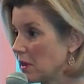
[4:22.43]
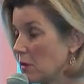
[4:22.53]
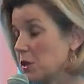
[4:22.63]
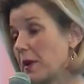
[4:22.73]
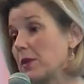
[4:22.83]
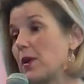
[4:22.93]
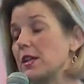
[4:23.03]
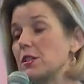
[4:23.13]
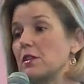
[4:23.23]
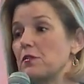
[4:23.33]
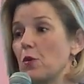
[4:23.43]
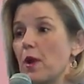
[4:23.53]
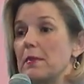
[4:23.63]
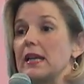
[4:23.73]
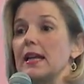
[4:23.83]
which, by the way, is good for
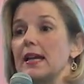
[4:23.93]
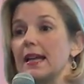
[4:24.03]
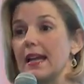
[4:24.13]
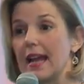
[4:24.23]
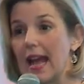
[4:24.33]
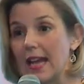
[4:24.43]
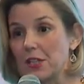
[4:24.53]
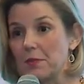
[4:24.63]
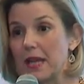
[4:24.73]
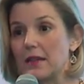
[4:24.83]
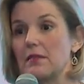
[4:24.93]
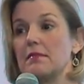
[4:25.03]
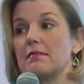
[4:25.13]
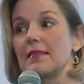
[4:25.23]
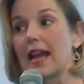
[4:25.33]
women and men
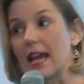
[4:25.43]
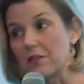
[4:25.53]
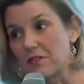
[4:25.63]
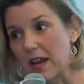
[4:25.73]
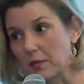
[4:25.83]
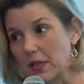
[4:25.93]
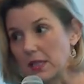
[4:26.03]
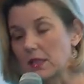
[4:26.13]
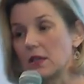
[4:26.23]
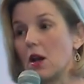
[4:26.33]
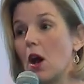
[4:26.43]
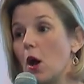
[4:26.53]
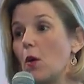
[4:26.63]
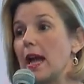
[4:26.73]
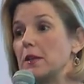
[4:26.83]
and families,
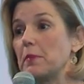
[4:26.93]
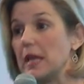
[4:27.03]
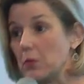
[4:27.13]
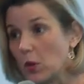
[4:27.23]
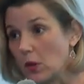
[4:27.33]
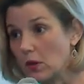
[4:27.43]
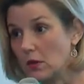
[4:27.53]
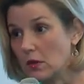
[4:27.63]
oh, and people.